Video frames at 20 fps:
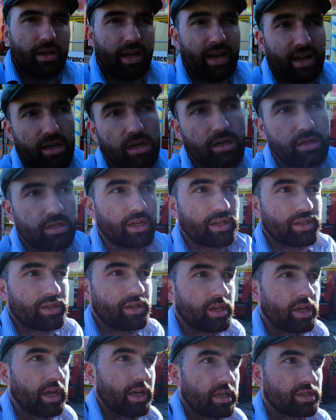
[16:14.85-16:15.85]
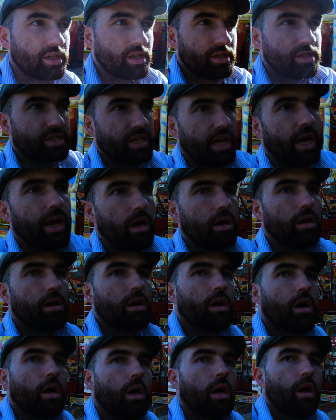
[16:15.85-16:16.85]
yeah, so that's going to get sunset
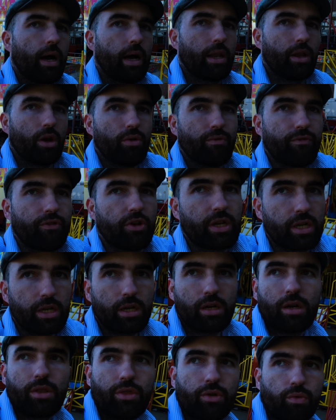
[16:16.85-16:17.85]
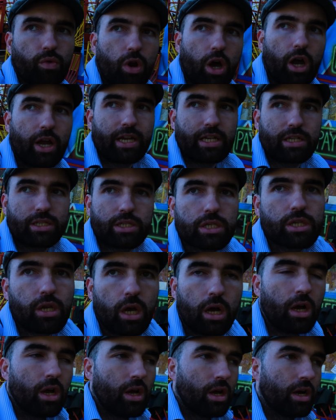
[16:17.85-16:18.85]
and hopefully the
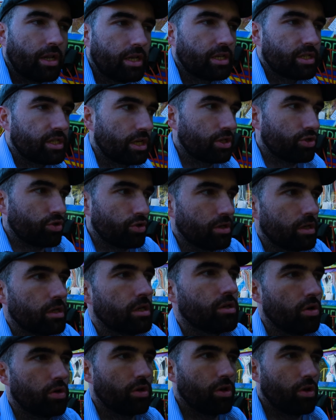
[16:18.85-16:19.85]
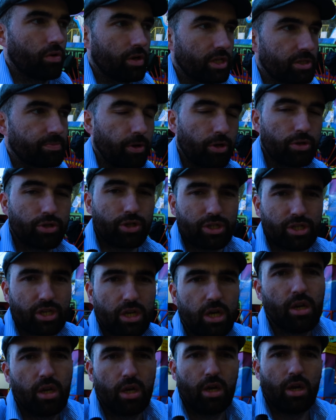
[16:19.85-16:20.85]
rides and etc. on long
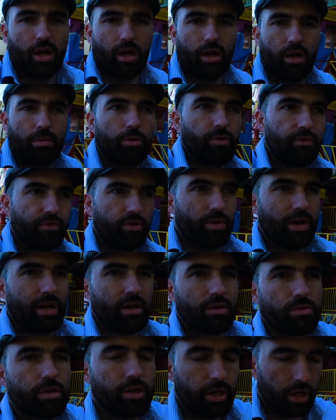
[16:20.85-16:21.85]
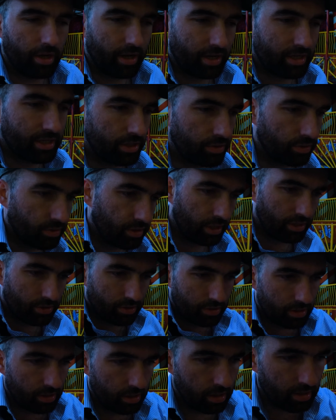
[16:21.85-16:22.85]
exposures, moving around, etc.
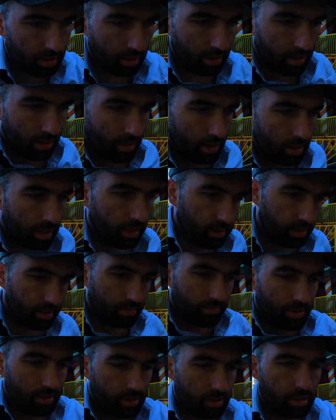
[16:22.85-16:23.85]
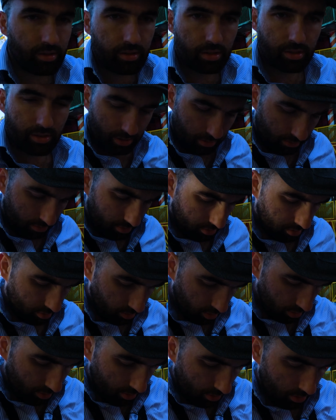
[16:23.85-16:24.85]
etc. So
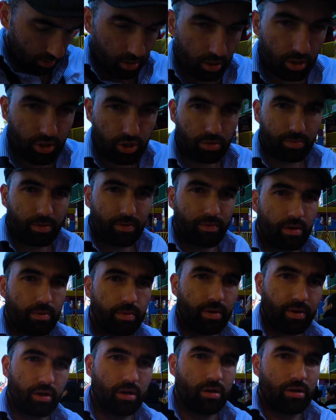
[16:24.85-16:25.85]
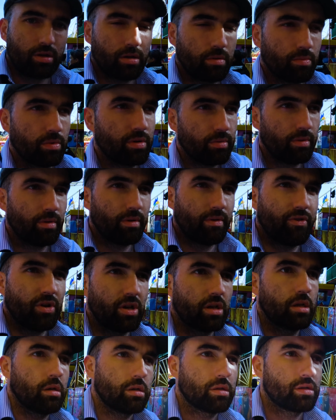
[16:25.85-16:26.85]
should be really, really good and really, really
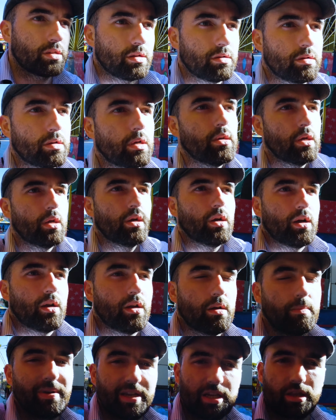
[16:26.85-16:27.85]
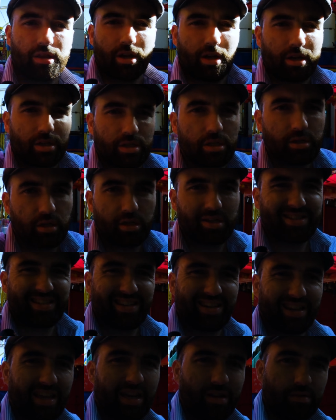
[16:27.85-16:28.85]
fun. So many thanks to City